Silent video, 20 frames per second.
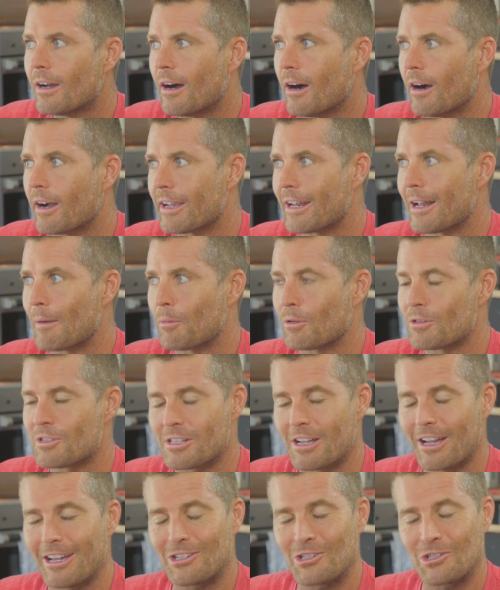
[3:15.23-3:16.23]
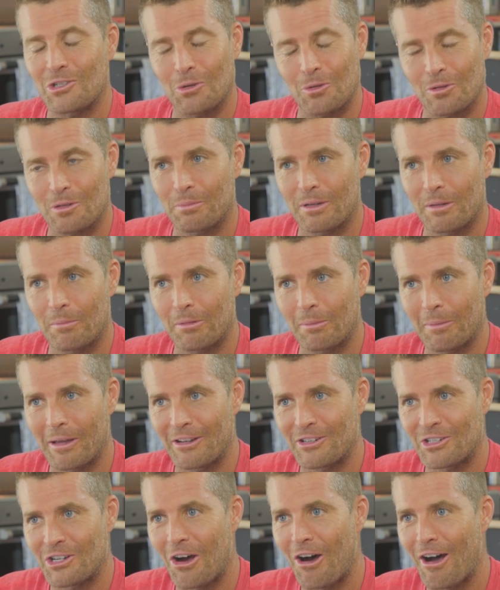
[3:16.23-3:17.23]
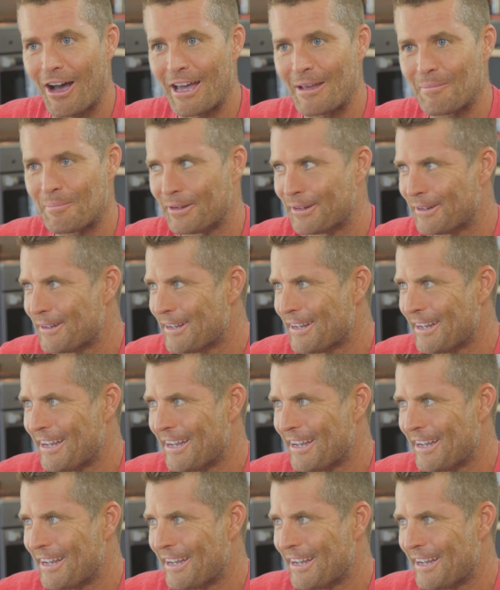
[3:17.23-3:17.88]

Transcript: I get up on stage and talk to people about diet, but